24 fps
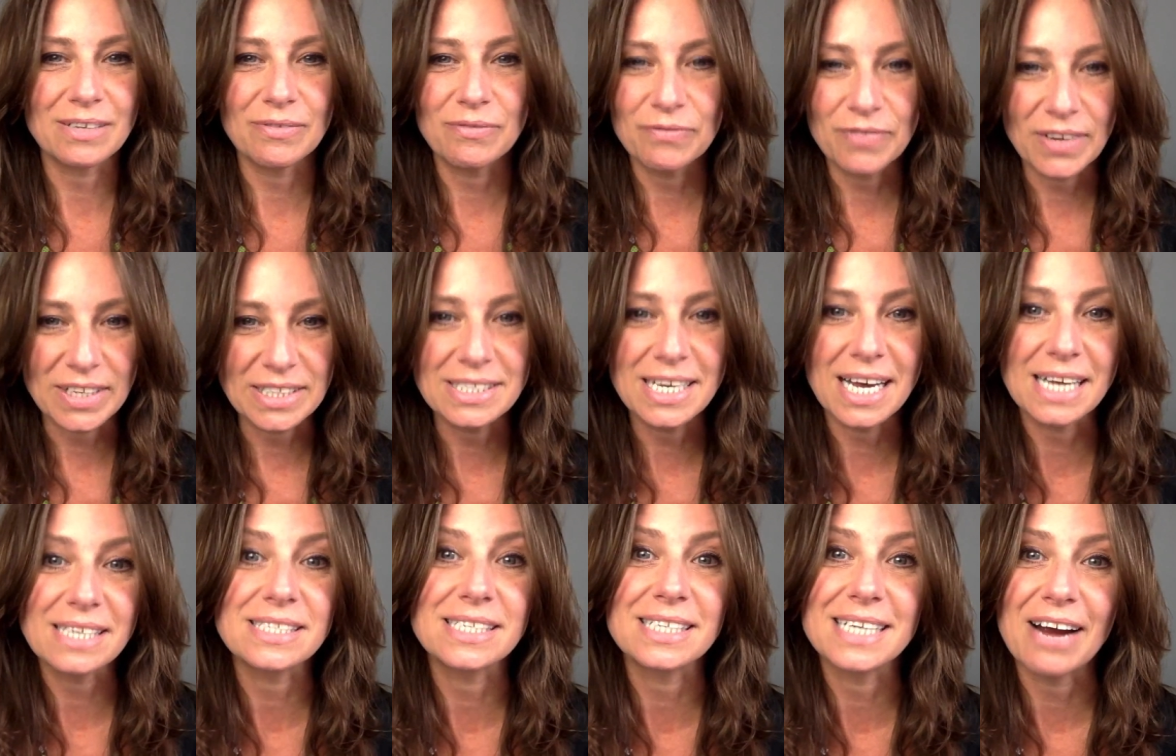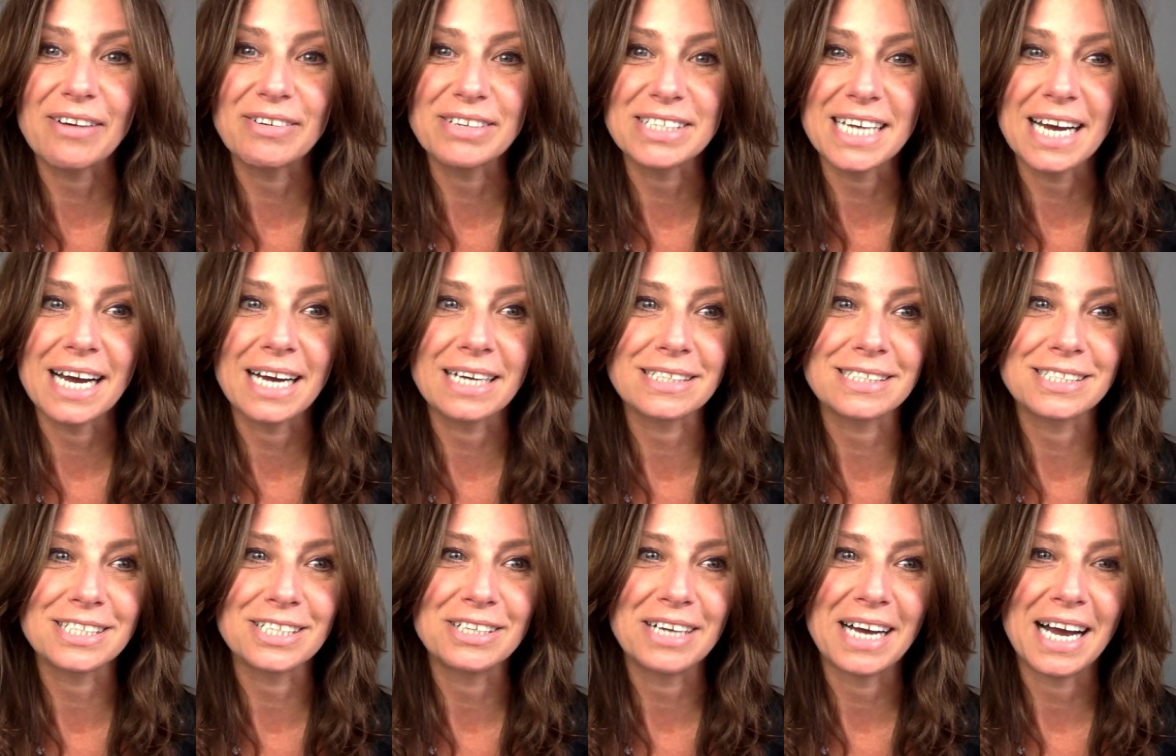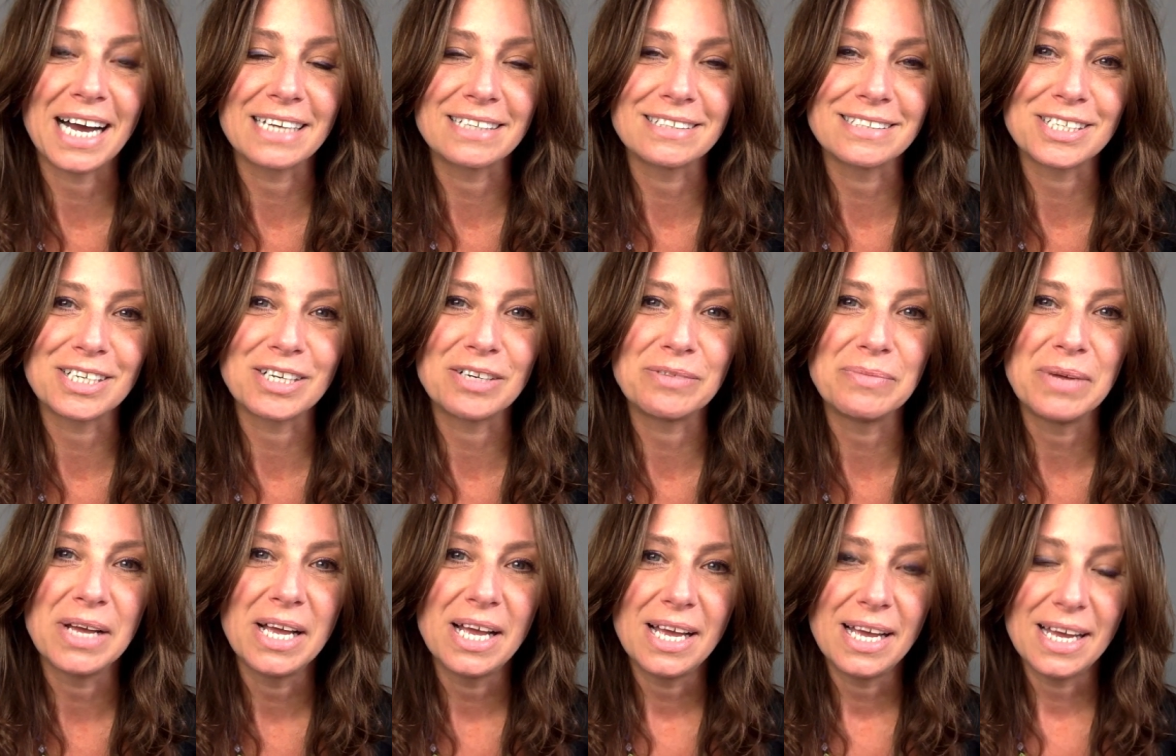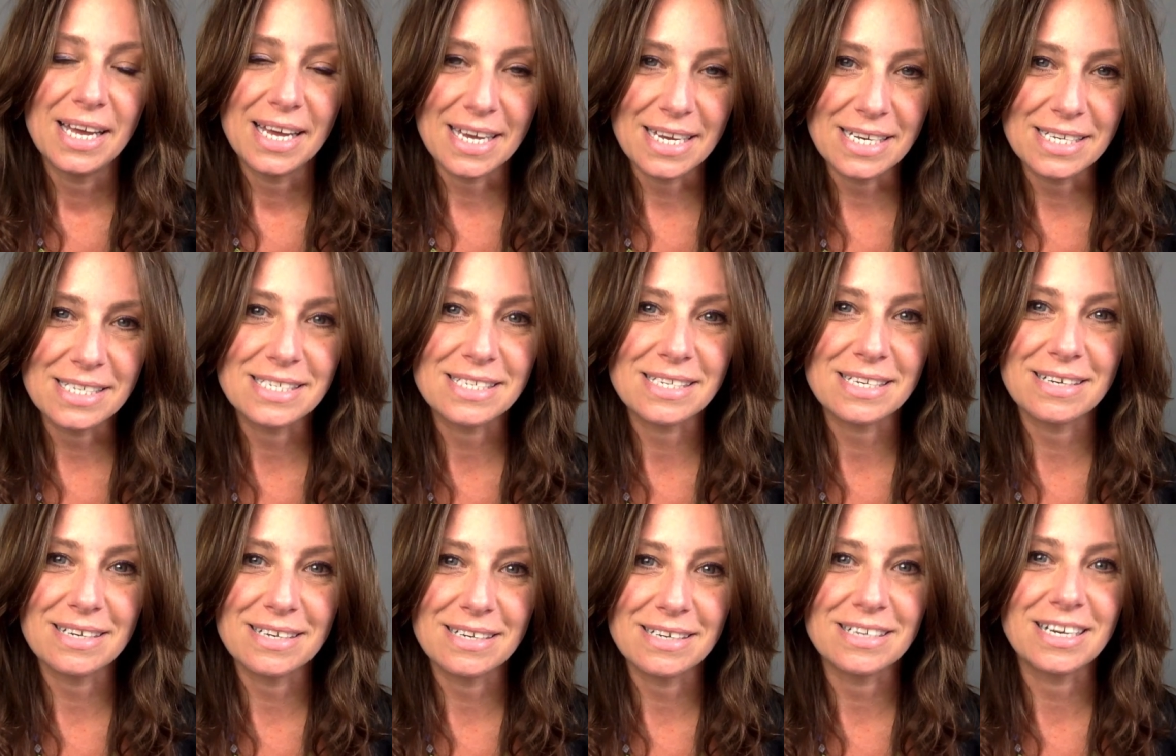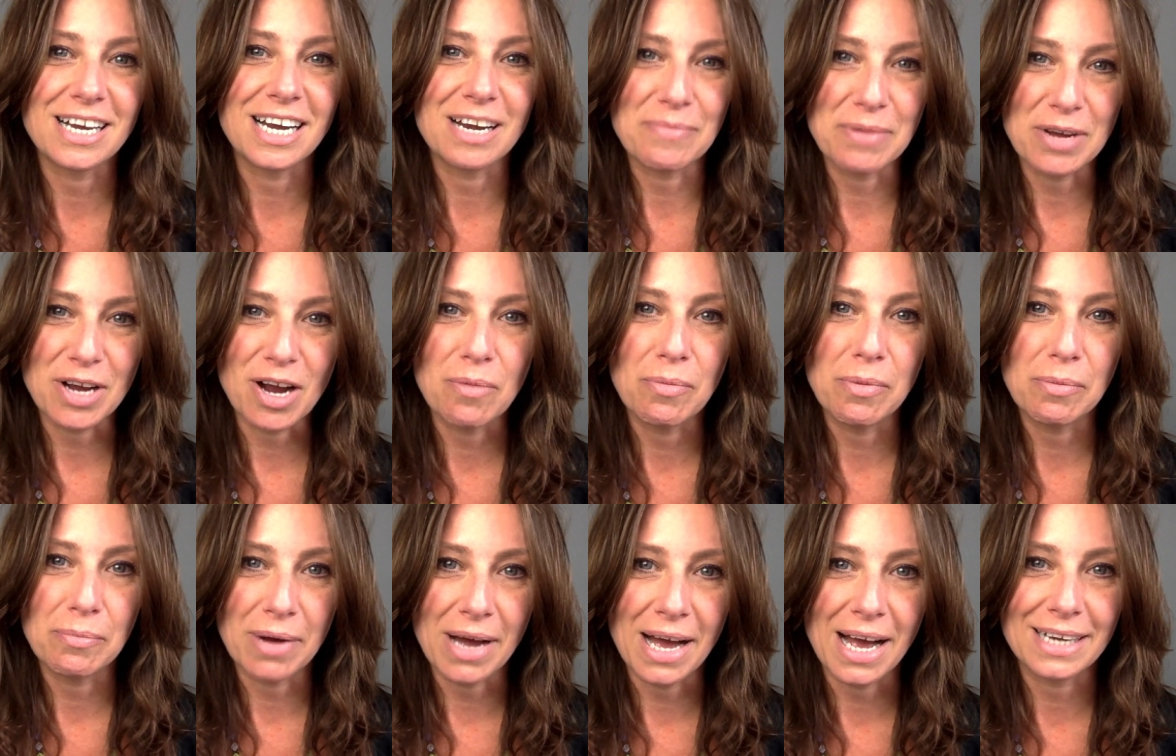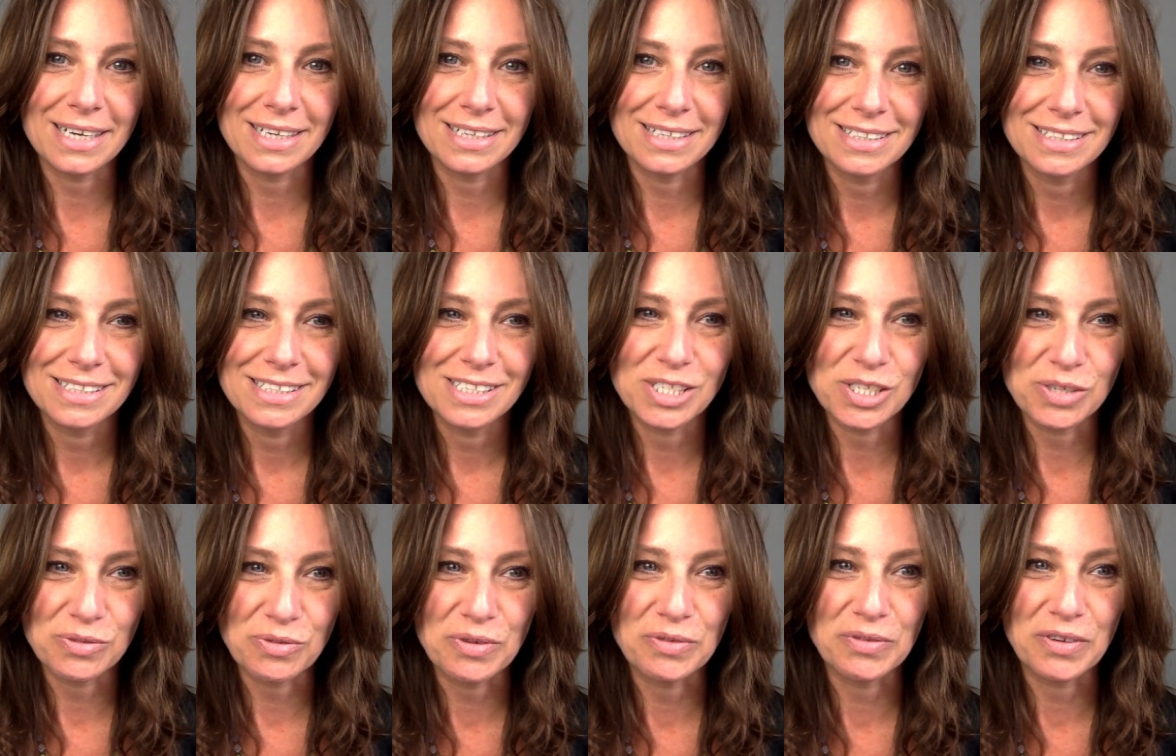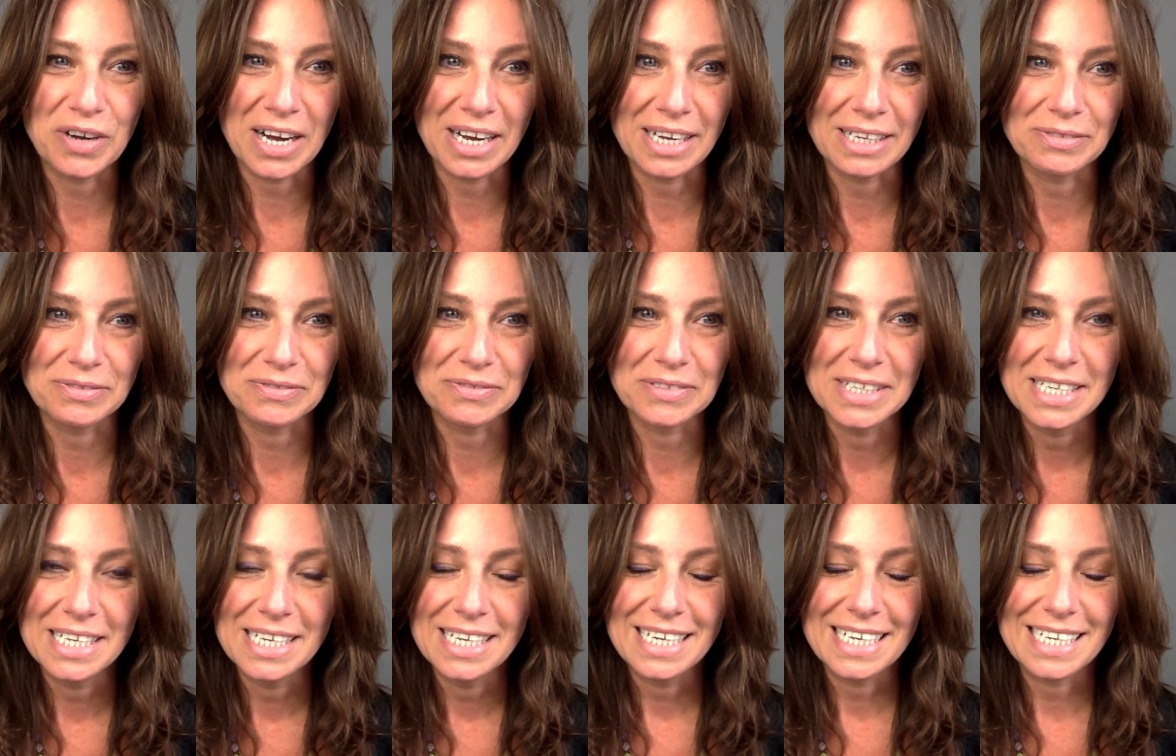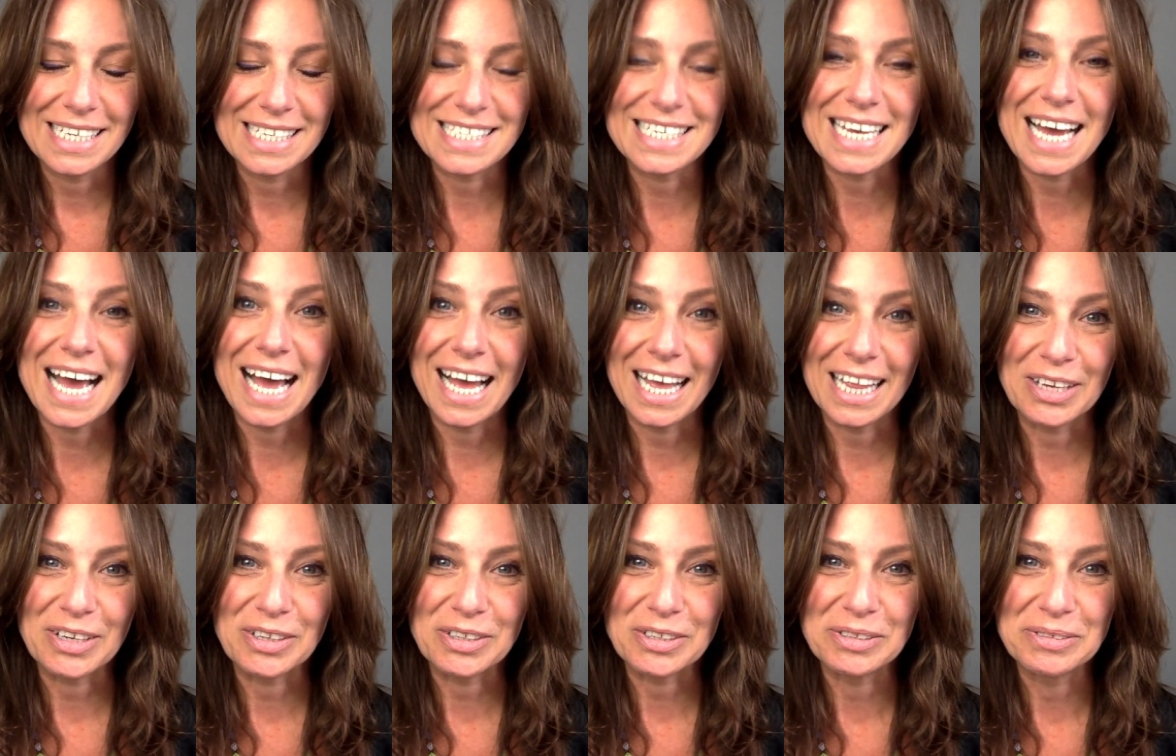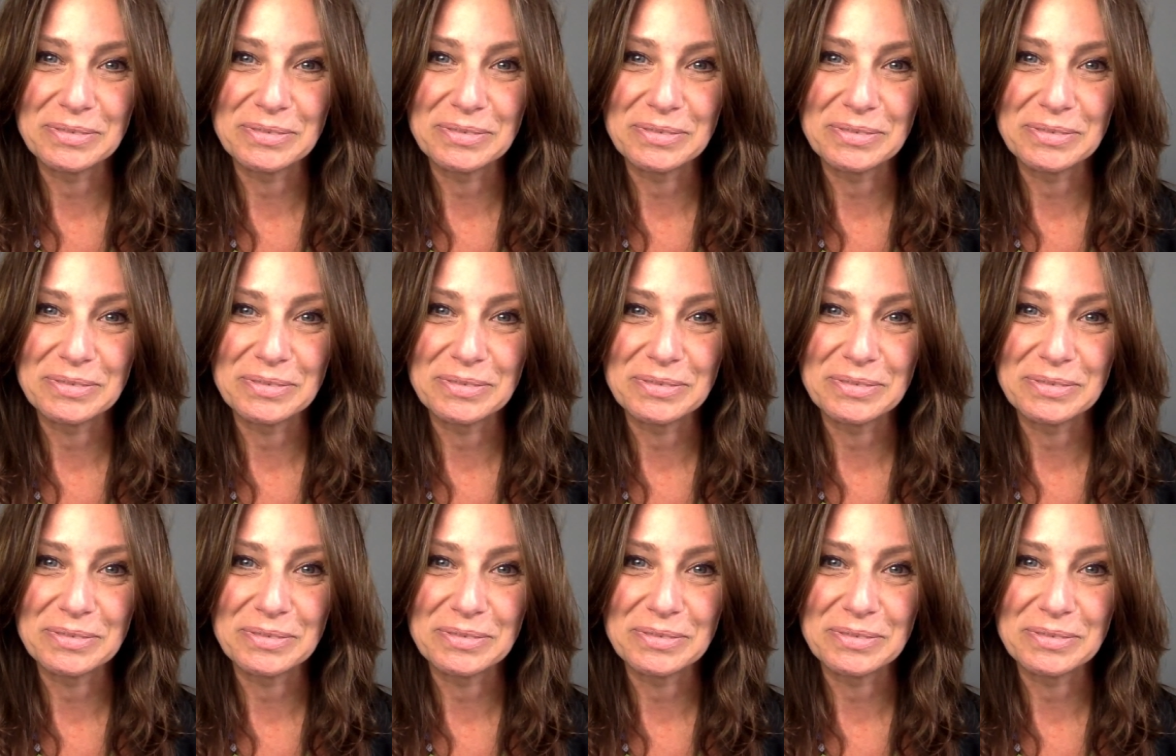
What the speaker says: fantastic character actor, and he's going to be coming back to revive his Alan.